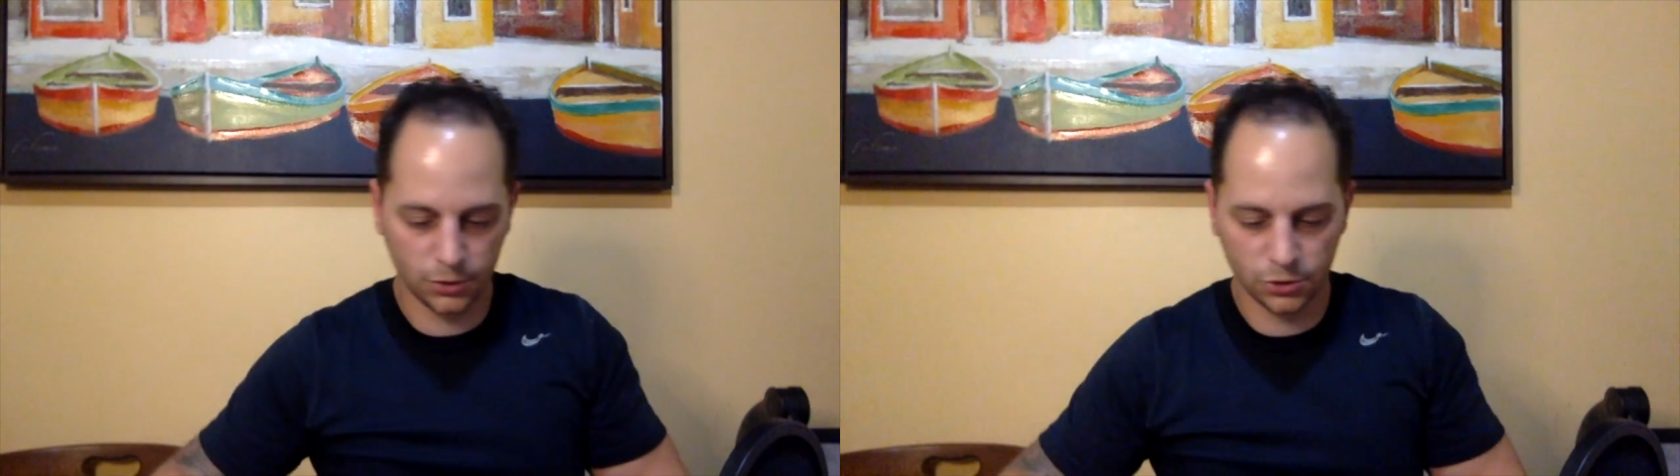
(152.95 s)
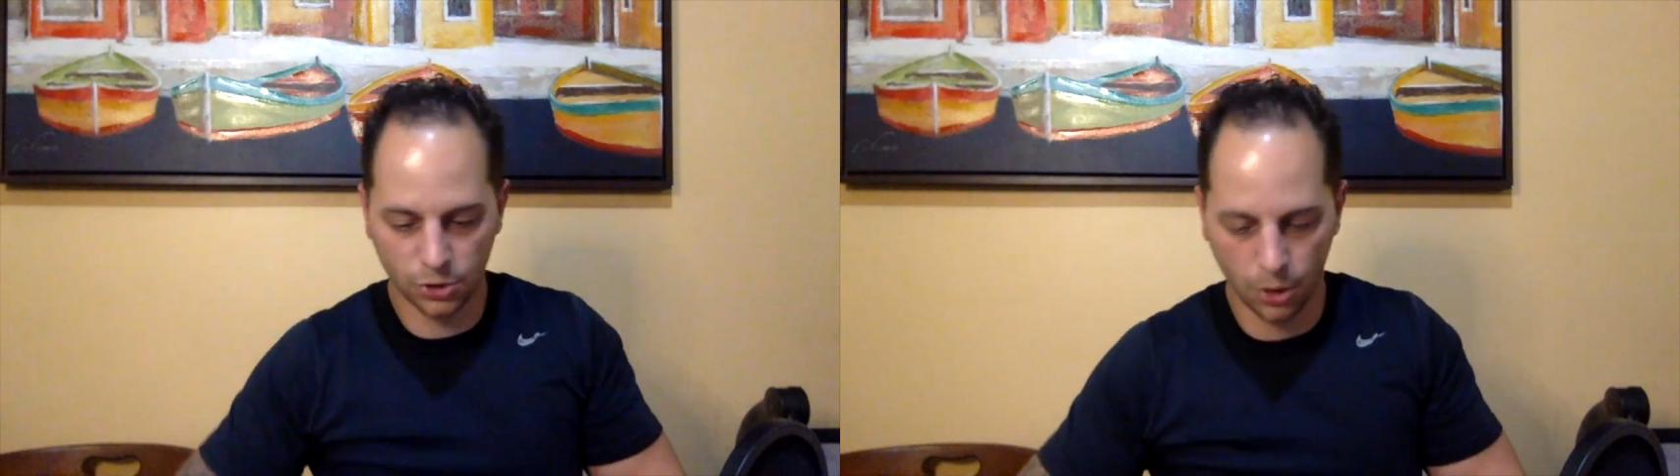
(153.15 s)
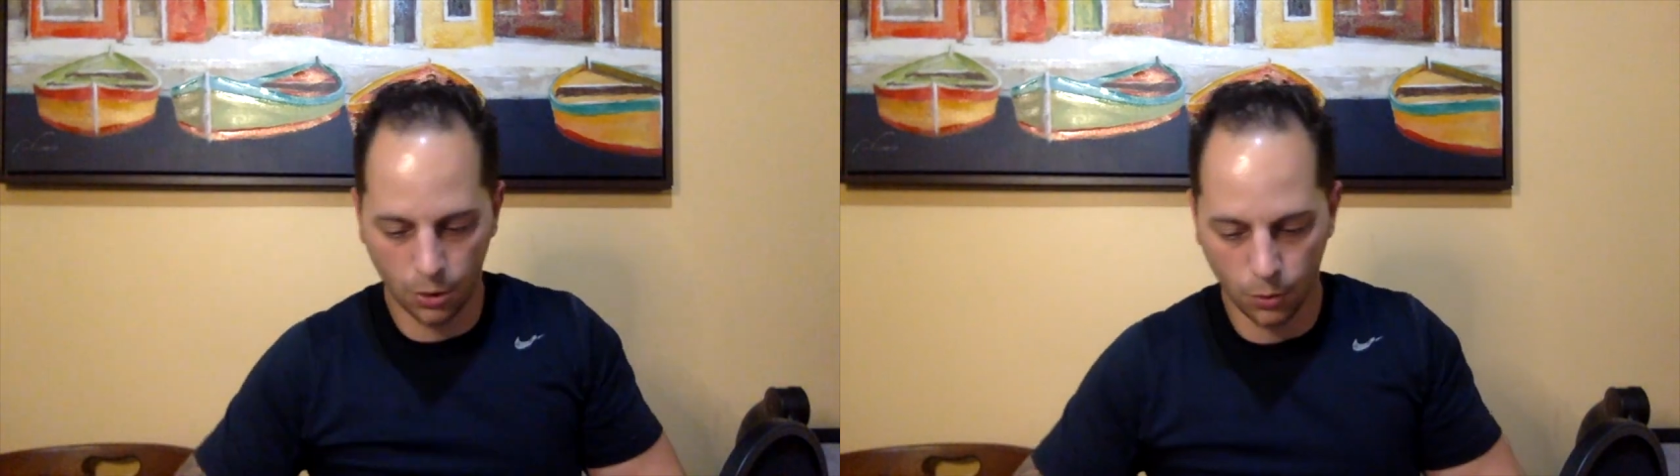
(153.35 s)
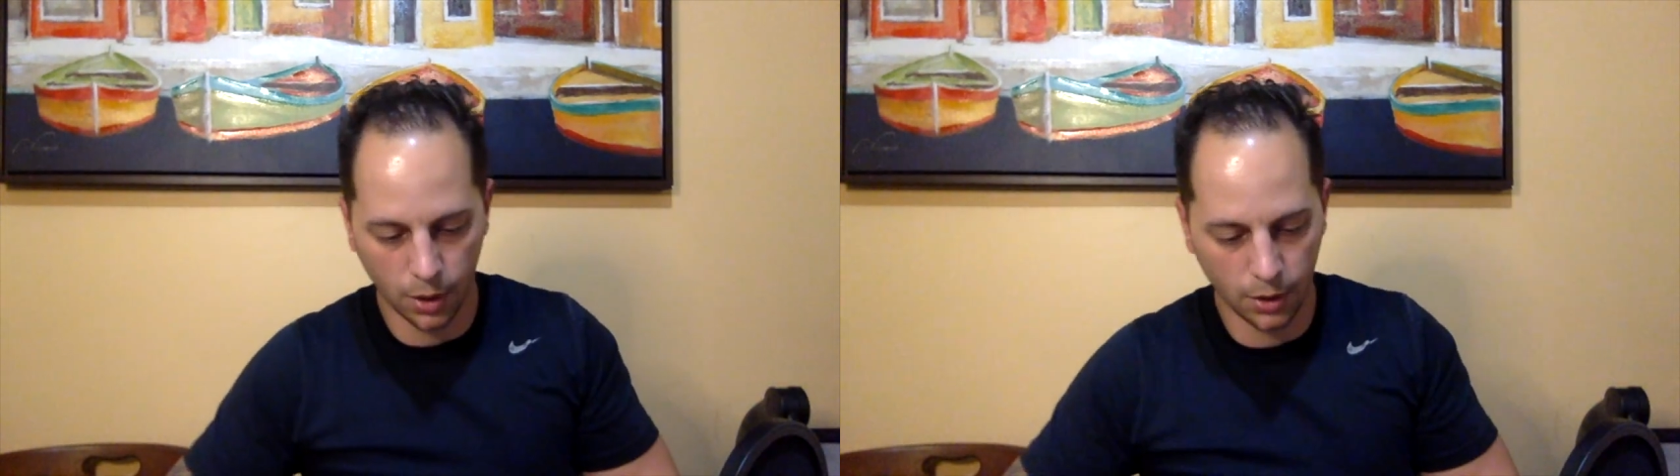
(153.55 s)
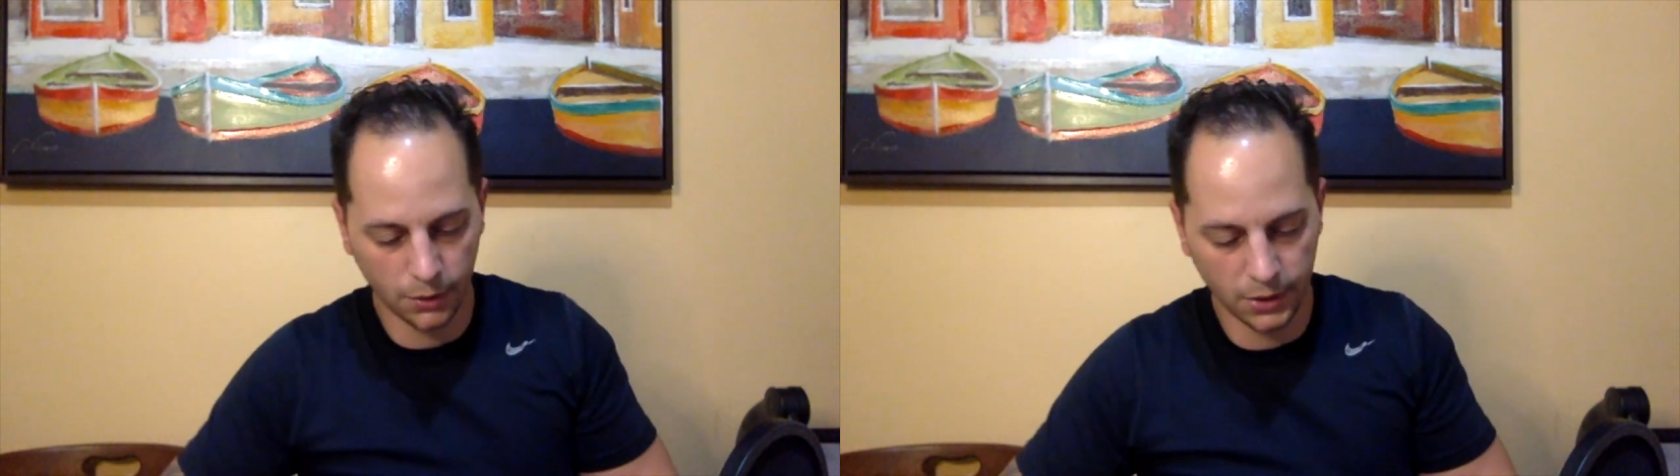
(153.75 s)
So
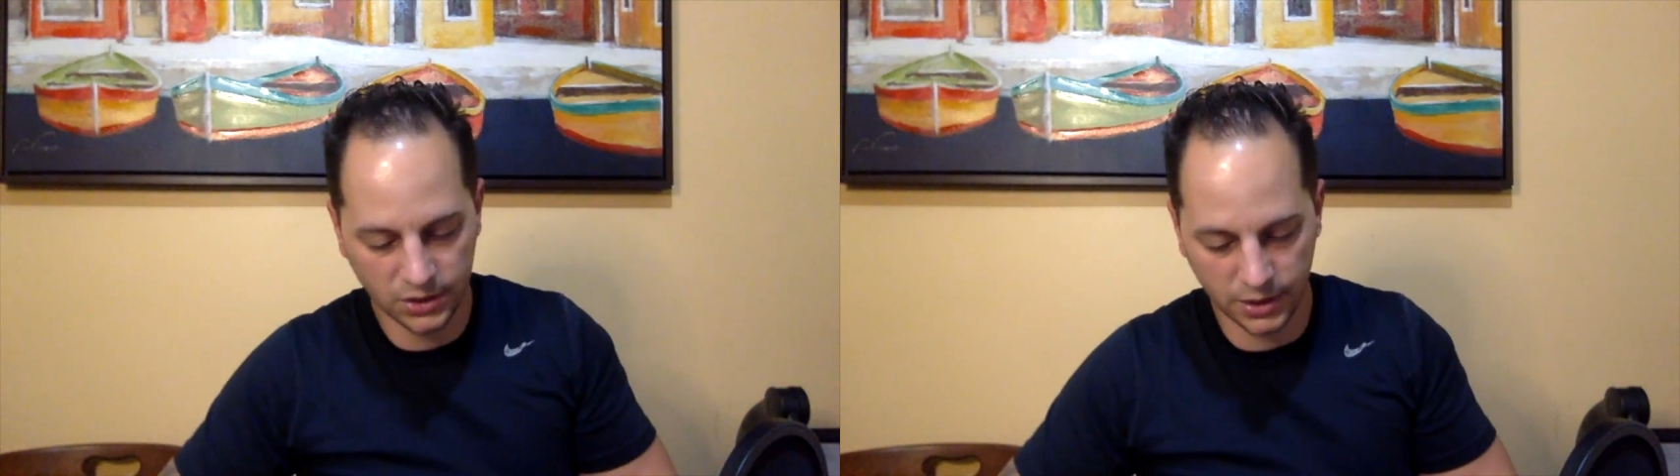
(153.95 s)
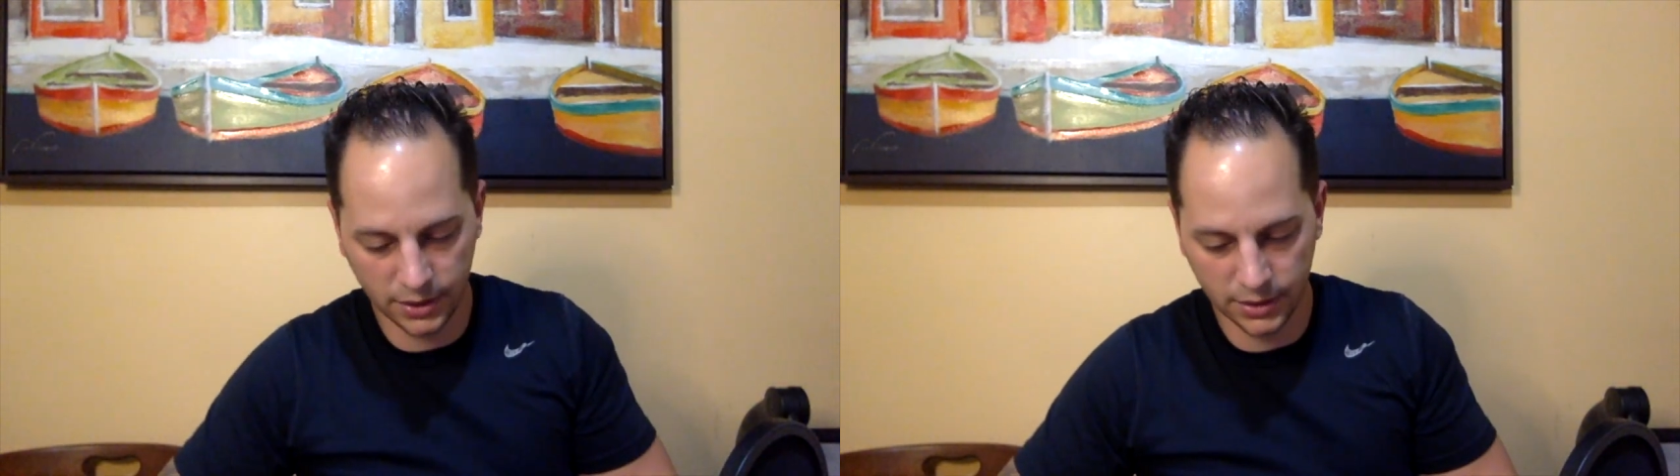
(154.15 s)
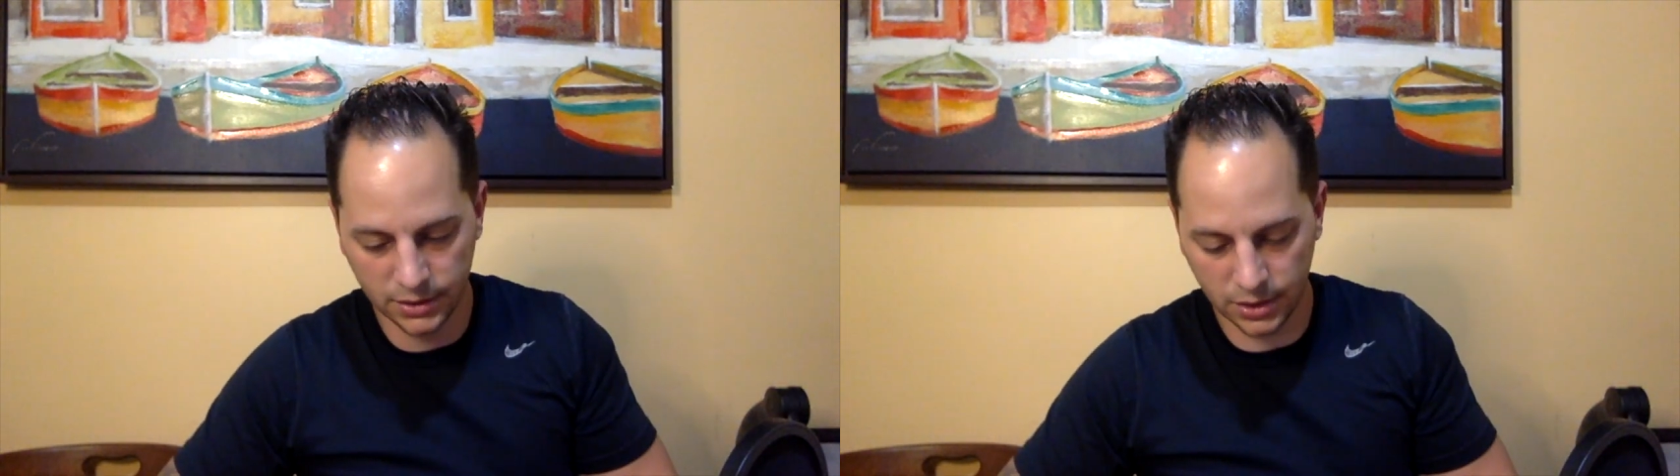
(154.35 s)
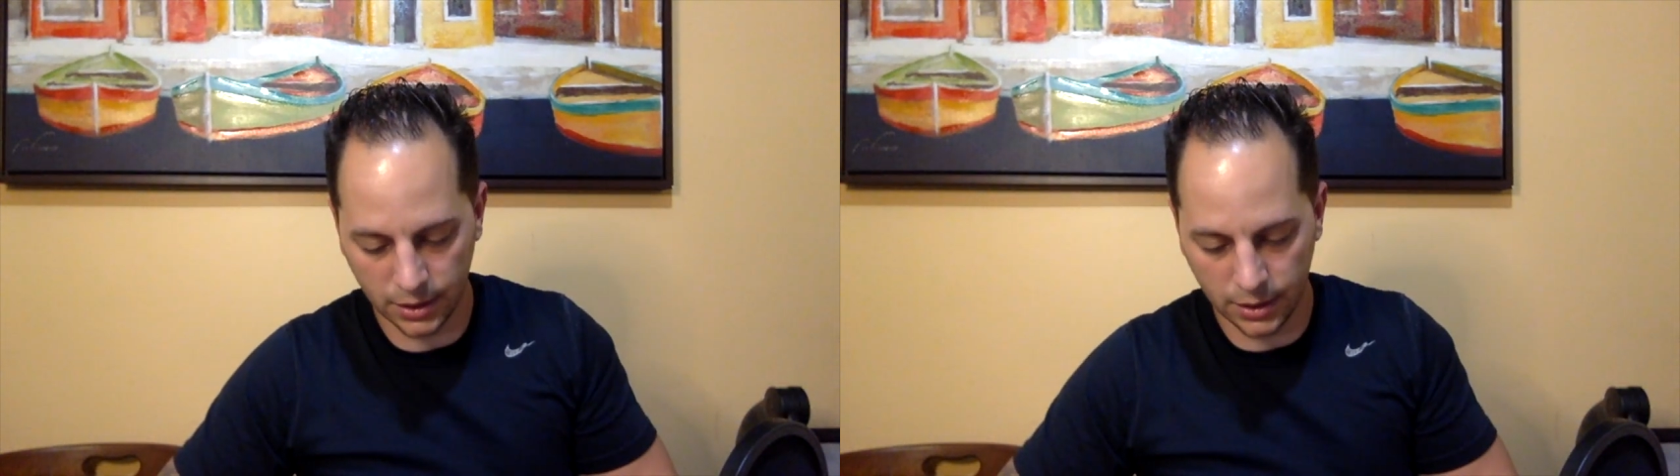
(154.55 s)
uh, this is